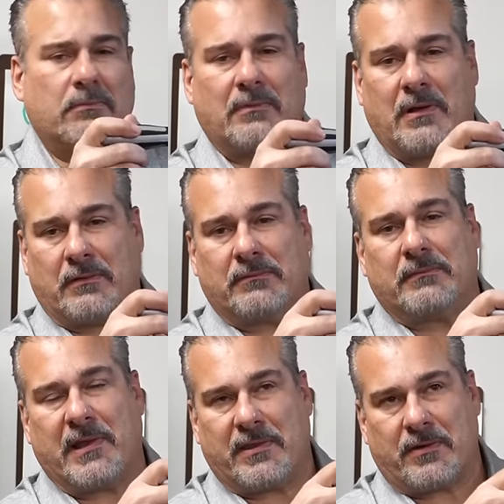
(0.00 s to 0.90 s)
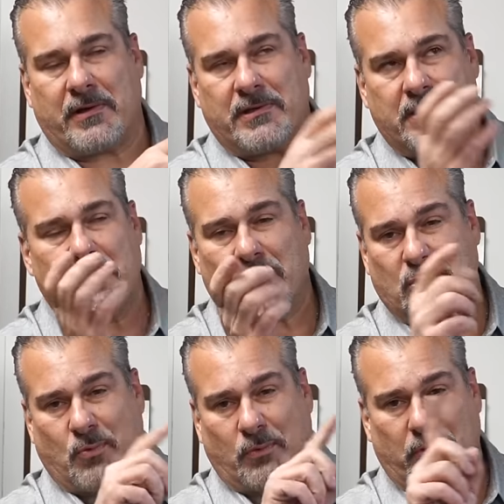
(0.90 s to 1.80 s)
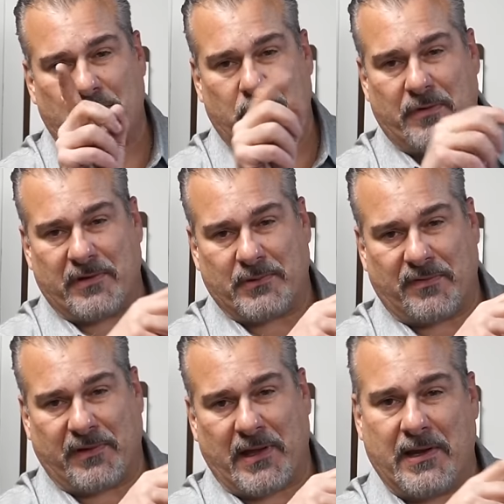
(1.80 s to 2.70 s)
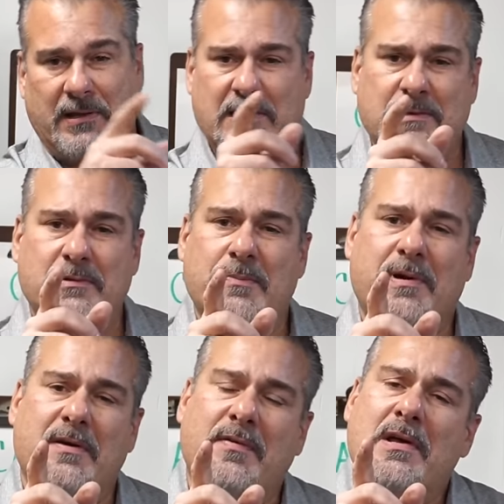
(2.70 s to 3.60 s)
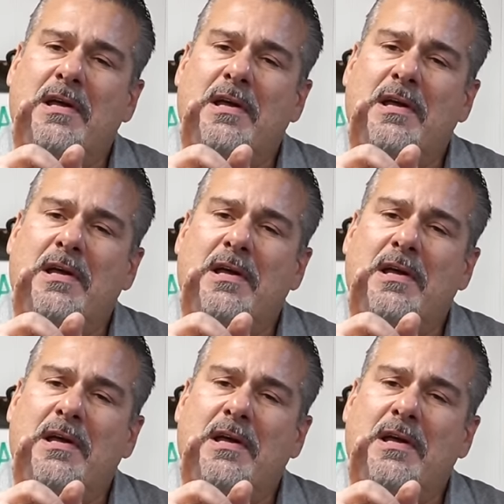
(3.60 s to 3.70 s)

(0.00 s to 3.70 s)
well, late 30s, because World War II, everything was a flathead, unless it was a pair of